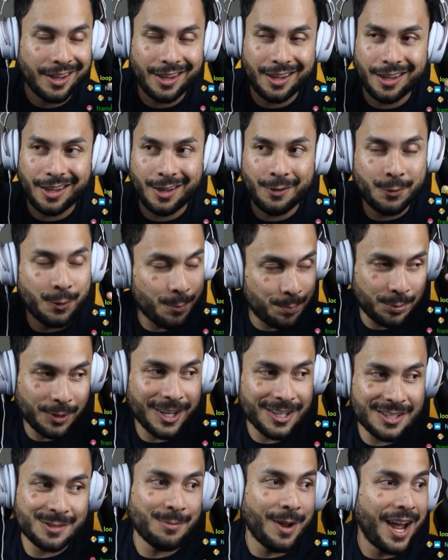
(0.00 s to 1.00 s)
if you
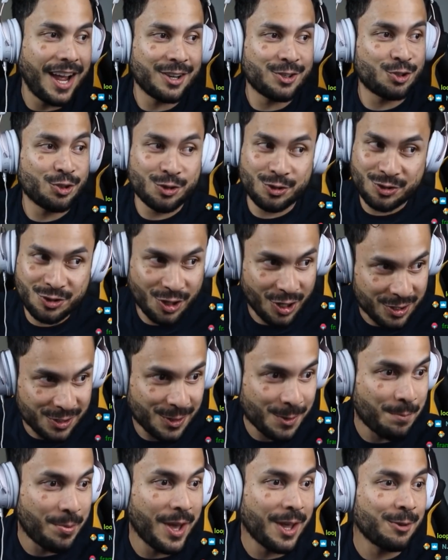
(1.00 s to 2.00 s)
play Smash, you're just
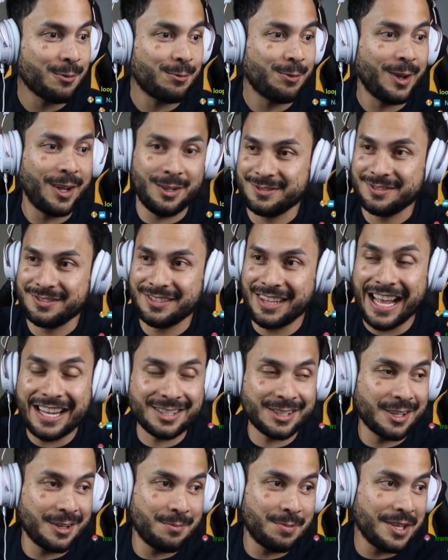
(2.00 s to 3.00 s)
a pedophile. That's
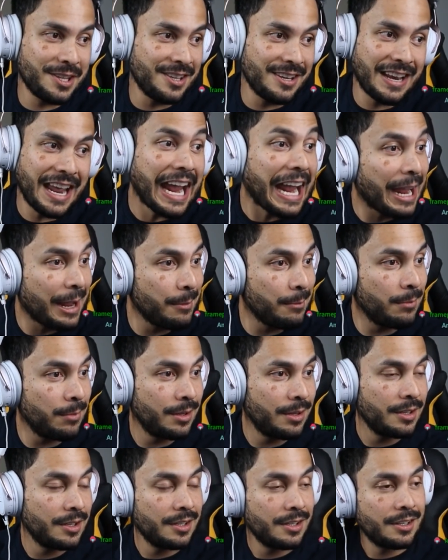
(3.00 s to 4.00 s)
going to be the name
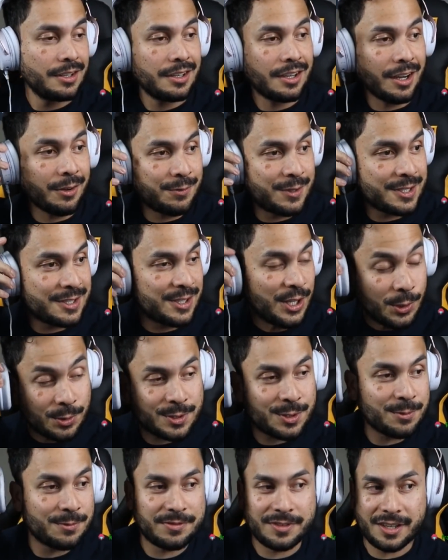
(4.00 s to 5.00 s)
of this
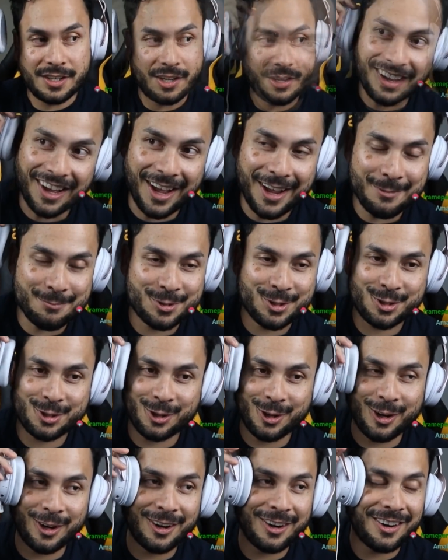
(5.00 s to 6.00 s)
YouTube video. I'm
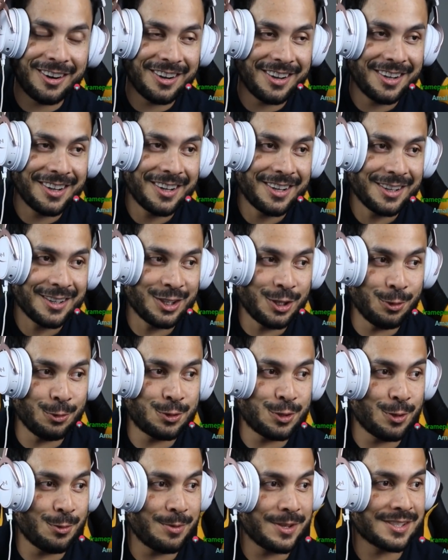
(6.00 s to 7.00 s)
sure
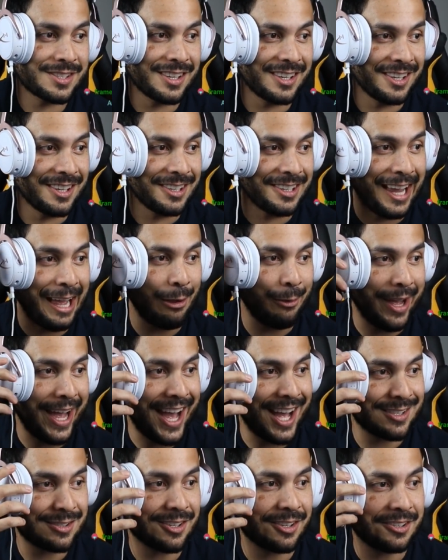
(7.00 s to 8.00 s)
YouTube is going to allow
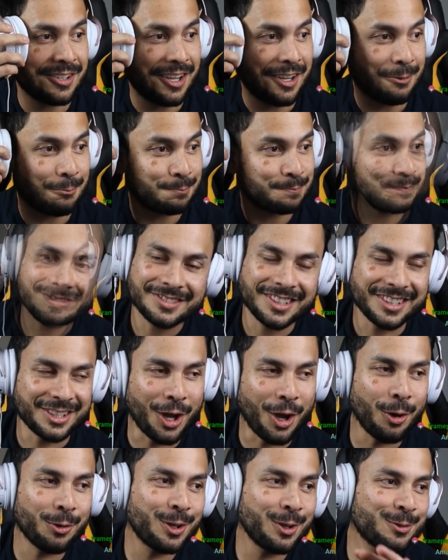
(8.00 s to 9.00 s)
ads on that.
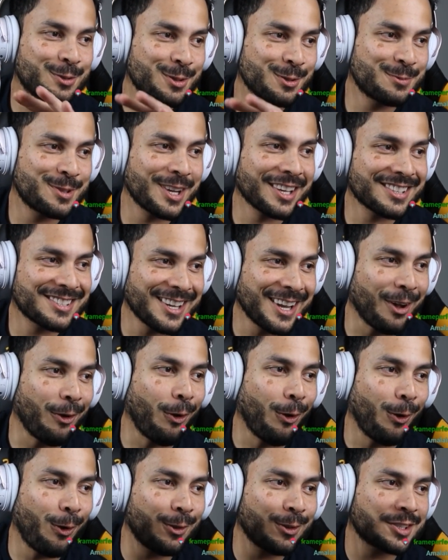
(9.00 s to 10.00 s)
Yo, YouTube, check this out.
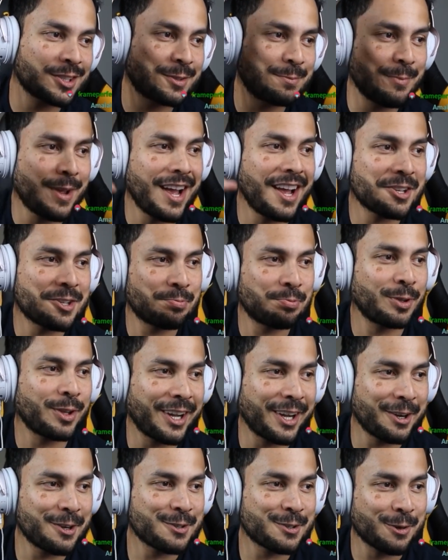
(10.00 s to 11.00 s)
All Smash
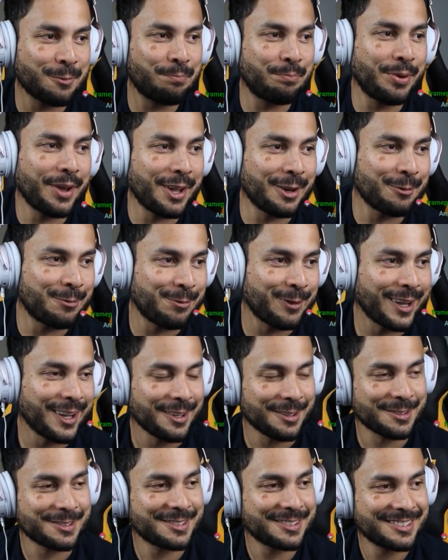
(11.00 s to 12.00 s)
players are
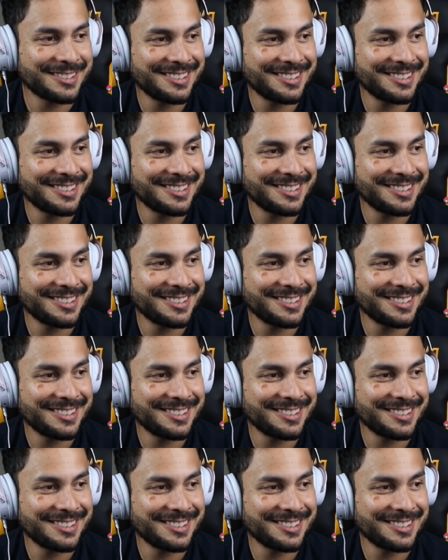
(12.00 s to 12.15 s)
pedophiles.